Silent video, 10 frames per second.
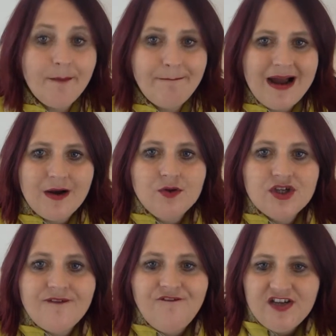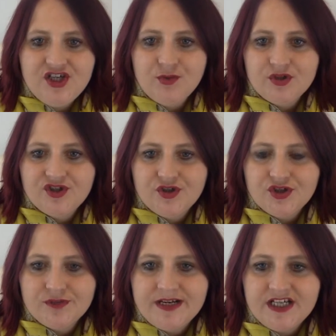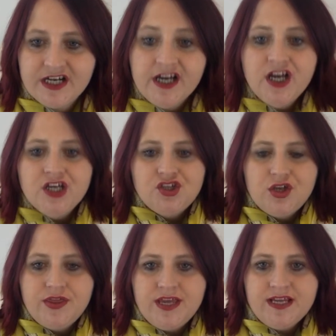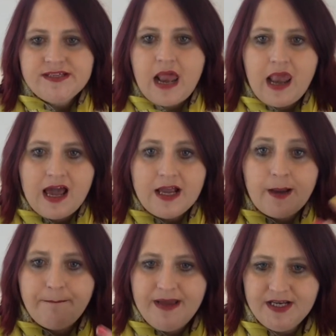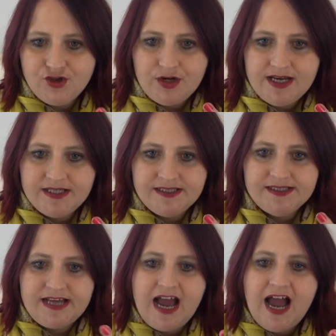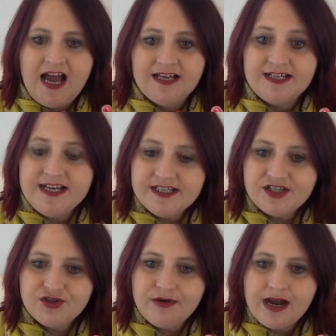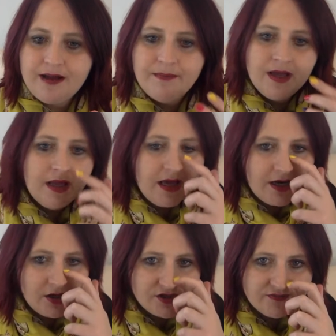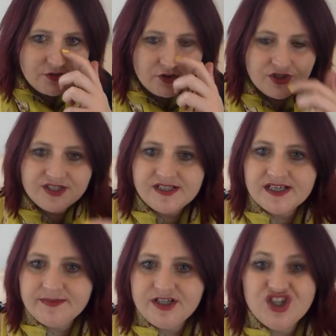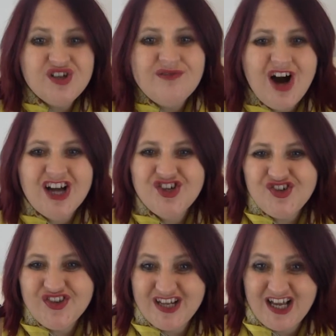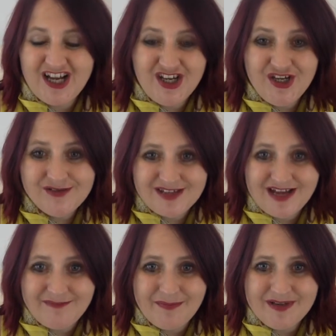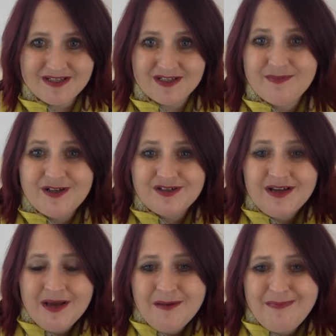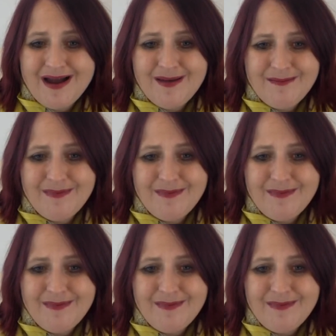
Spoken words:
about visual social media. So things like Pinterest and Instagram, and lots of coaches say to me, do you know what, I don't think I can use that in my business because my